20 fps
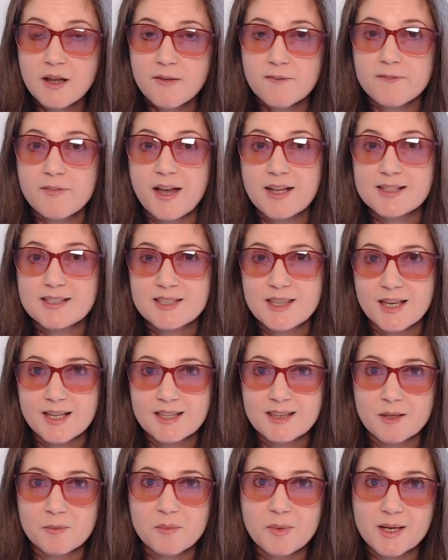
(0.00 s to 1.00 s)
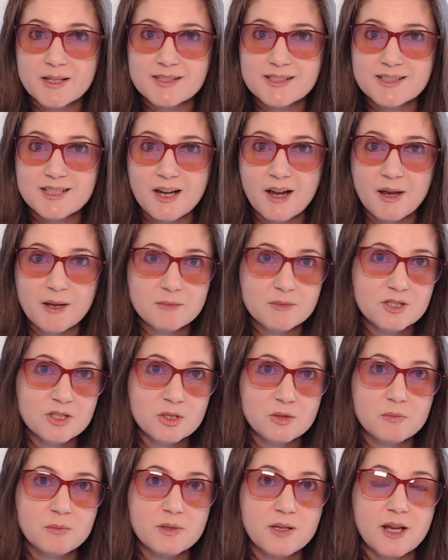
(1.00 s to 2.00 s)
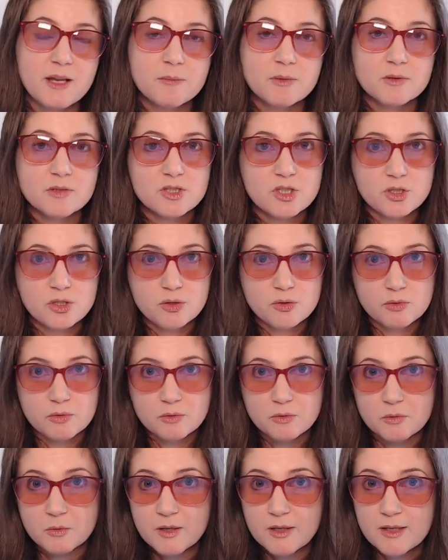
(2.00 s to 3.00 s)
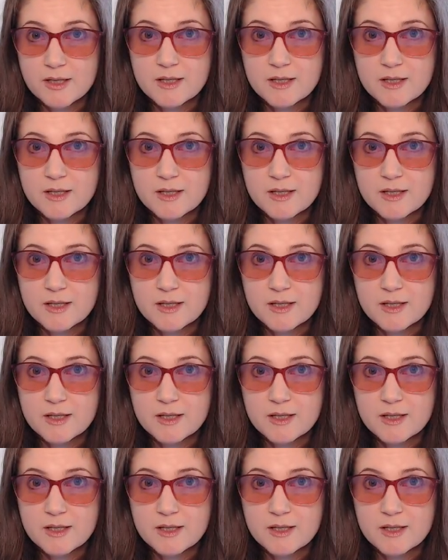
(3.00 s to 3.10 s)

that's like the best time to be able to